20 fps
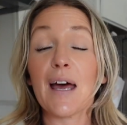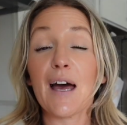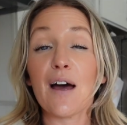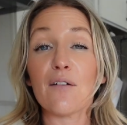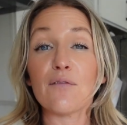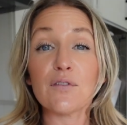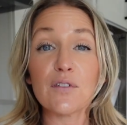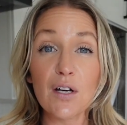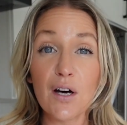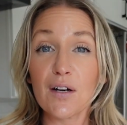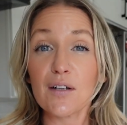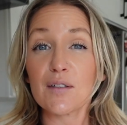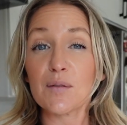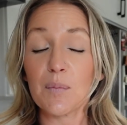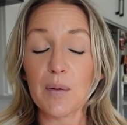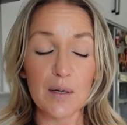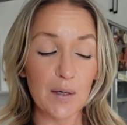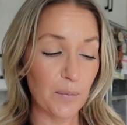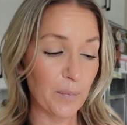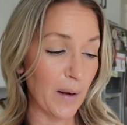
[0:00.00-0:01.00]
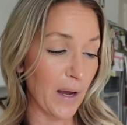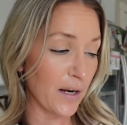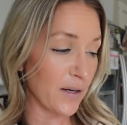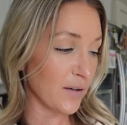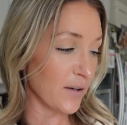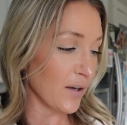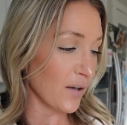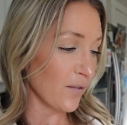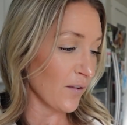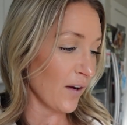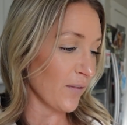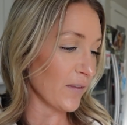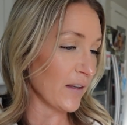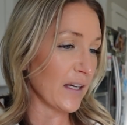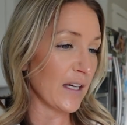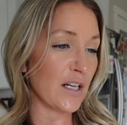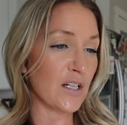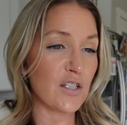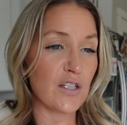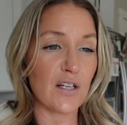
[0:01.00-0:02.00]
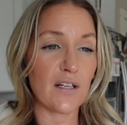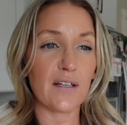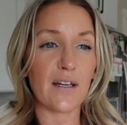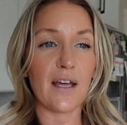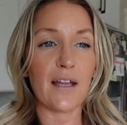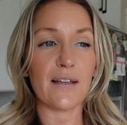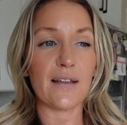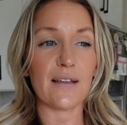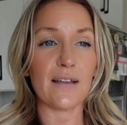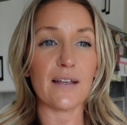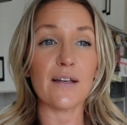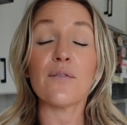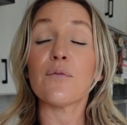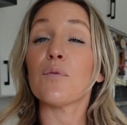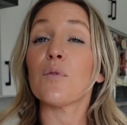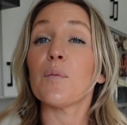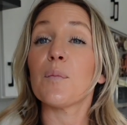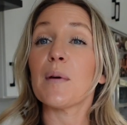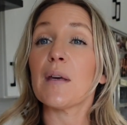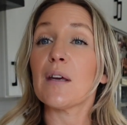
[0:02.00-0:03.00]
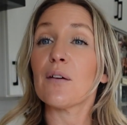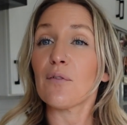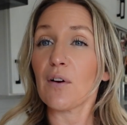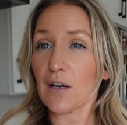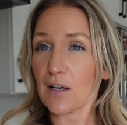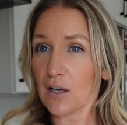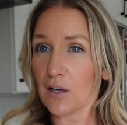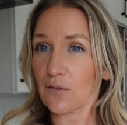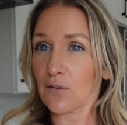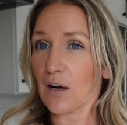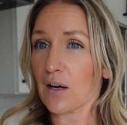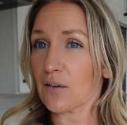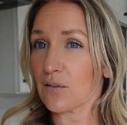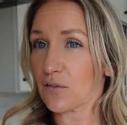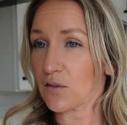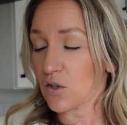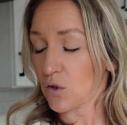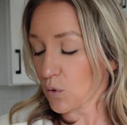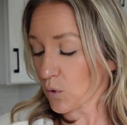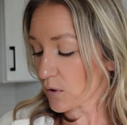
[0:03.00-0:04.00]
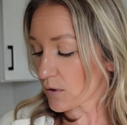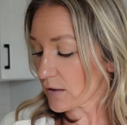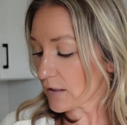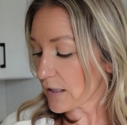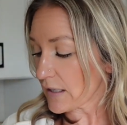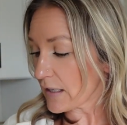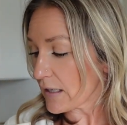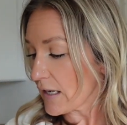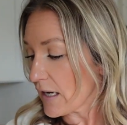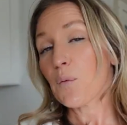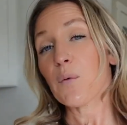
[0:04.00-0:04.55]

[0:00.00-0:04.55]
have dogs pitter-pattering around the kitchen and Liv will be running around shortly.